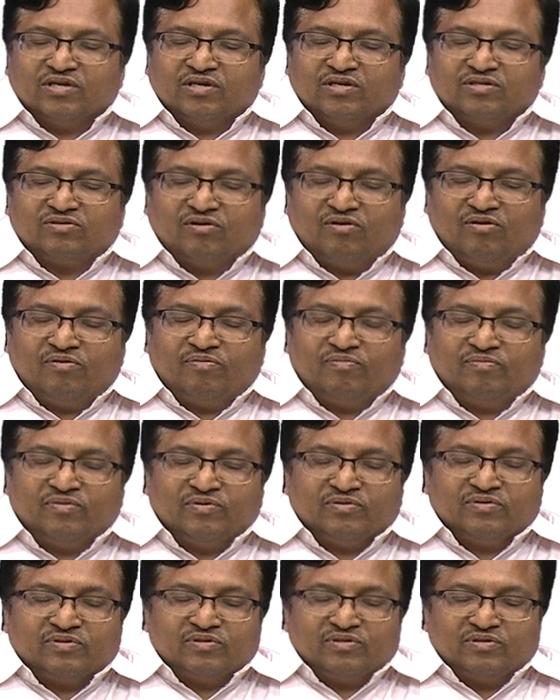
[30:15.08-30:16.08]
So,
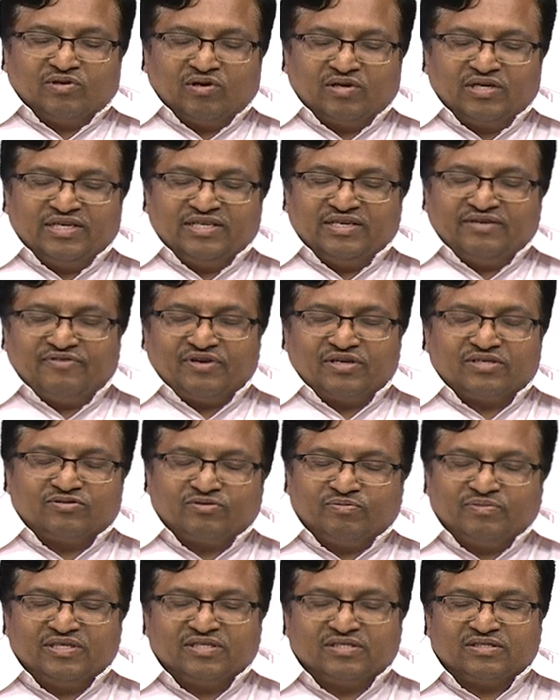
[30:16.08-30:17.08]
nonlinear effects
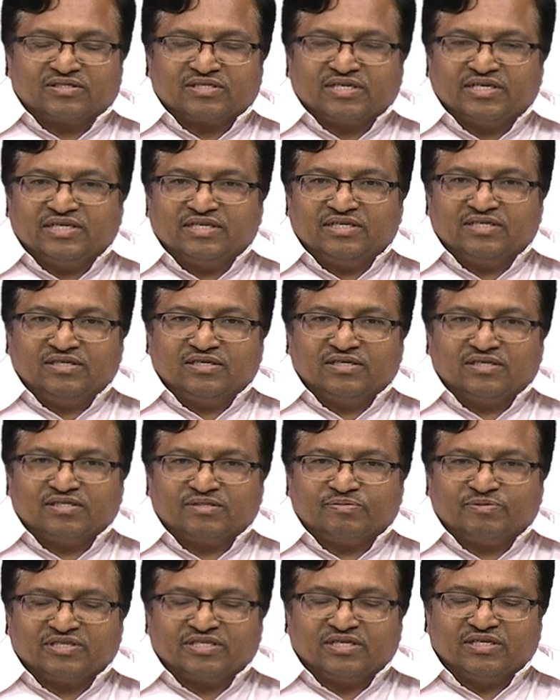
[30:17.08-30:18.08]
should be studied
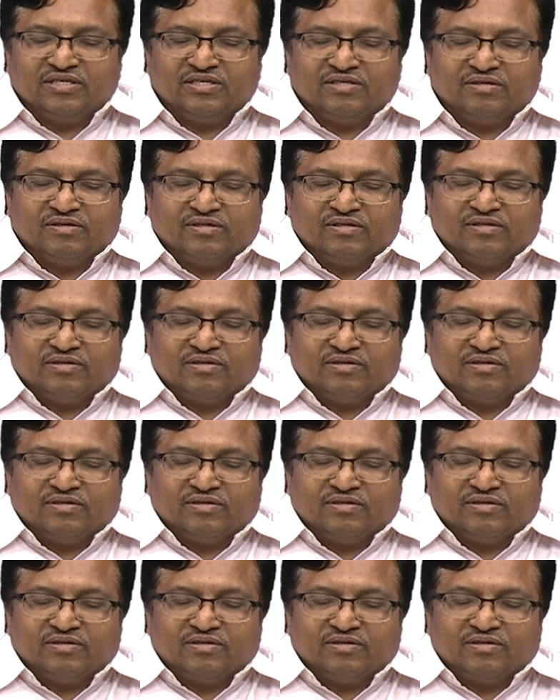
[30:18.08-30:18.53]
especially